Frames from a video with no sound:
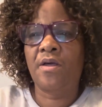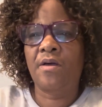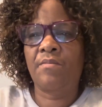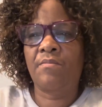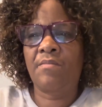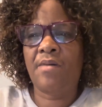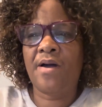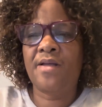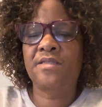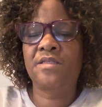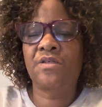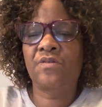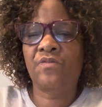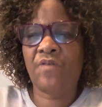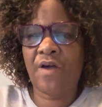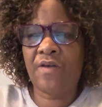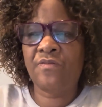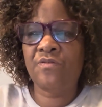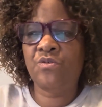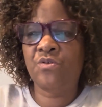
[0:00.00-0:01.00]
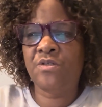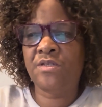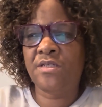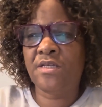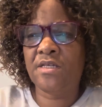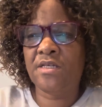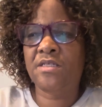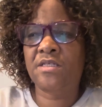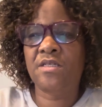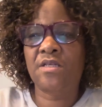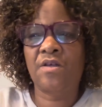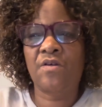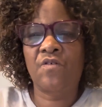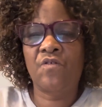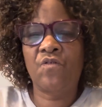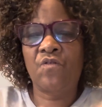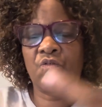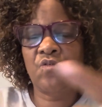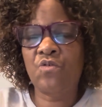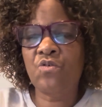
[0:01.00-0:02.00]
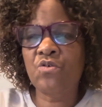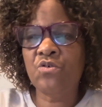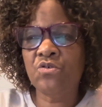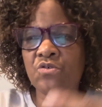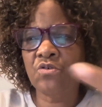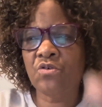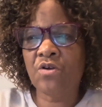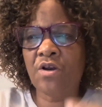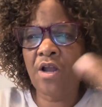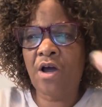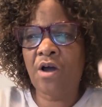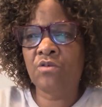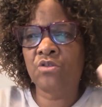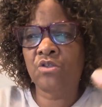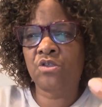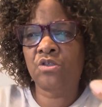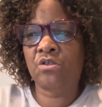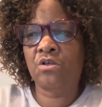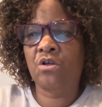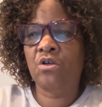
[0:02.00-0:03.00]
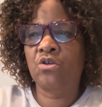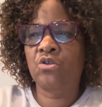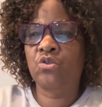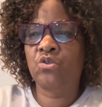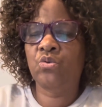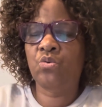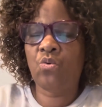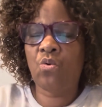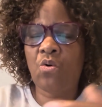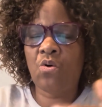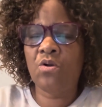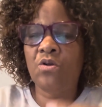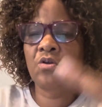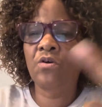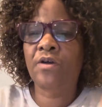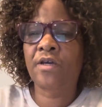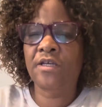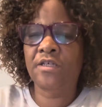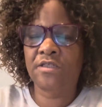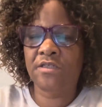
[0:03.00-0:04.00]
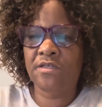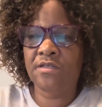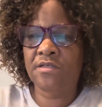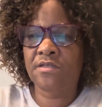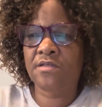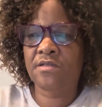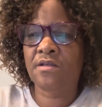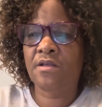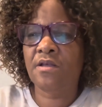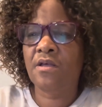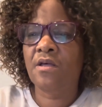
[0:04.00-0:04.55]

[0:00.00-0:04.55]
Months 5 to 6, full rollout to all locations.